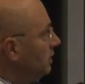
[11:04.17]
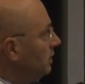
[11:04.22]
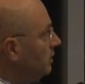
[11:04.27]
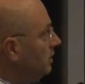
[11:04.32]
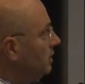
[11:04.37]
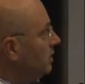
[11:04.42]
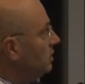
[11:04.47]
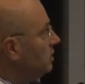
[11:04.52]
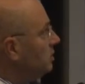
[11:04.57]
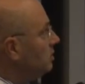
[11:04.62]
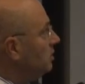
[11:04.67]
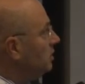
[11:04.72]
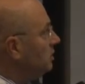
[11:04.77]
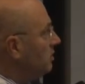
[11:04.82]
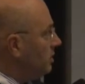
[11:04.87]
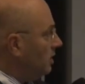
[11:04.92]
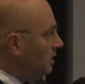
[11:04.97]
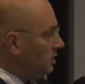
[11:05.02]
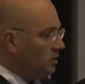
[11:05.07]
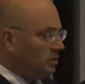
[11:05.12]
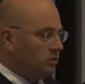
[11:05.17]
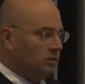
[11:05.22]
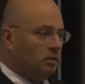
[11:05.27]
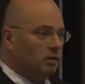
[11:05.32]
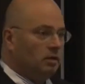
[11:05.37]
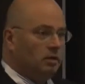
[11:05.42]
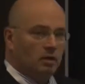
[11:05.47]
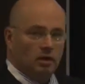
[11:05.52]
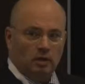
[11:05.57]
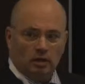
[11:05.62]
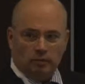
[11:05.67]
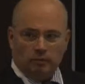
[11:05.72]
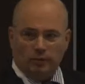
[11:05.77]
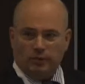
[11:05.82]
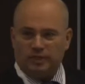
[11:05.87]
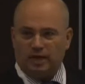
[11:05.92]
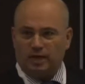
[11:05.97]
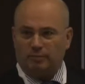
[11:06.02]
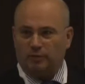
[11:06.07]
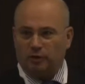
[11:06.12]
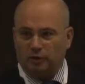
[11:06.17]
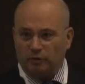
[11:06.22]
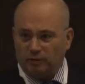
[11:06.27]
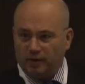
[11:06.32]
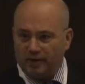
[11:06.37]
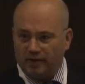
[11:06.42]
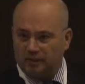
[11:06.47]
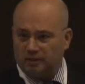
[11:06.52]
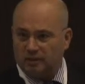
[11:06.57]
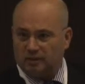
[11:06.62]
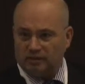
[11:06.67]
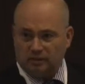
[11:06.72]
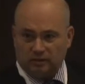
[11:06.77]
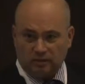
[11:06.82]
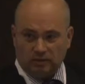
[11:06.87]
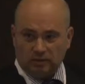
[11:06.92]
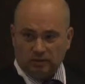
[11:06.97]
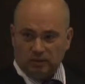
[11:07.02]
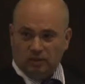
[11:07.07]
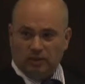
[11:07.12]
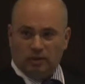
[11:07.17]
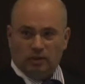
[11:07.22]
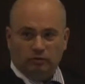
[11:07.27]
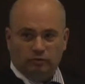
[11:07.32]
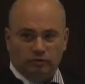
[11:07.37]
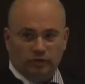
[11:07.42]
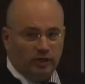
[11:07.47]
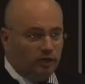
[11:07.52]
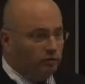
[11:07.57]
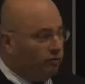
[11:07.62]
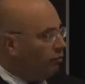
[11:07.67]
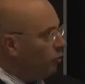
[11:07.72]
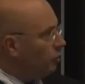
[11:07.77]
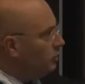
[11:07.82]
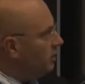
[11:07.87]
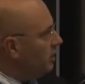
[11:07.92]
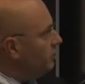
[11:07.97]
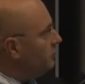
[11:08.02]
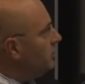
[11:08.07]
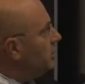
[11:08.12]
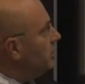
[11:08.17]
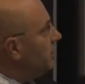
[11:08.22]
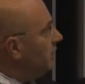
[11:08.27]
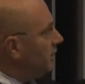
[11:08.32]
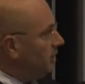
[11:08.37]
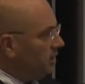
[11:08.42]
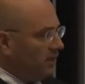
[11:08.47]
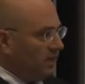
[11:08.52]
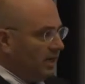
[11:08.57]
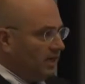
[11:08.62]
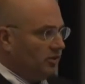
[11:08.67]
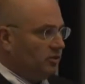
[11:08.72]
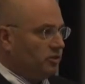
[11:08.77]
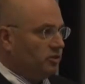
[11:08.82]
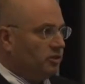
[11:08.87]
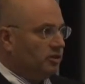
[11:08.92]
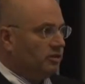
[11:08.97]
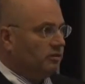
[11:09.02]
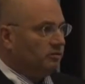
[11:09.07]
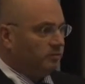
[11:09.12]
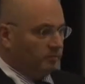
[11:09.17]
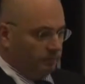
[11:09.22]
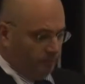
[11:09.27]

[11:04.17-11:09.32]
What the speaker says: And this is the things which happen quite 3 or 4 times a year in the Netherlands now.